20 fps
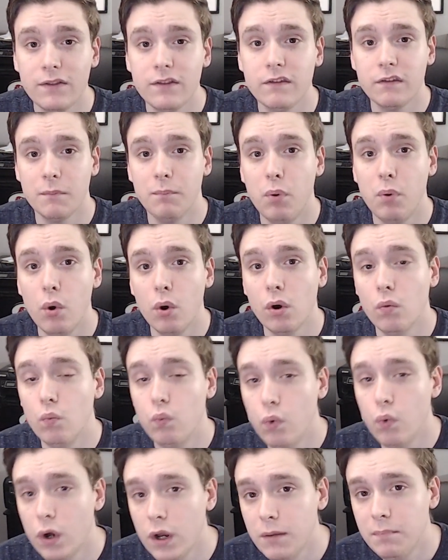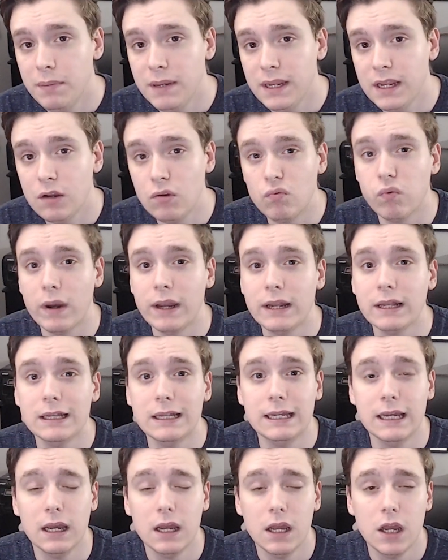The support would be
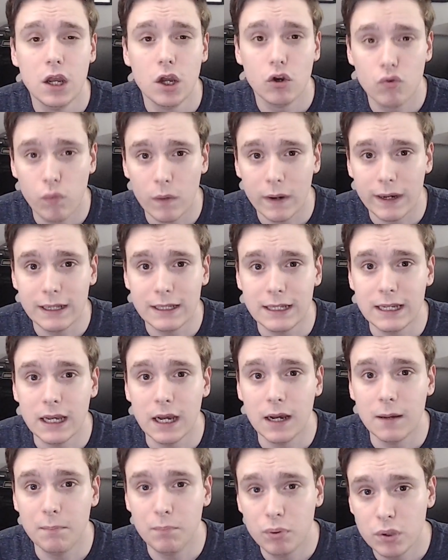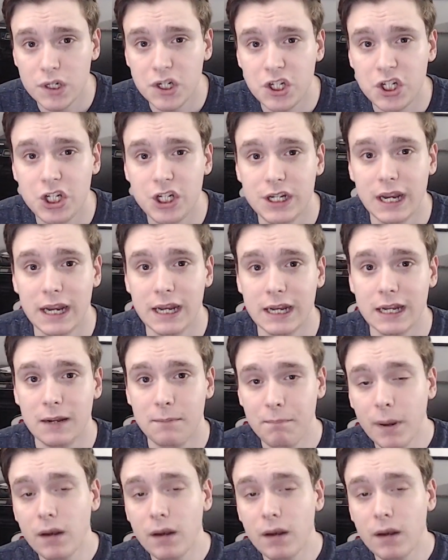greatly, greatly appreciated.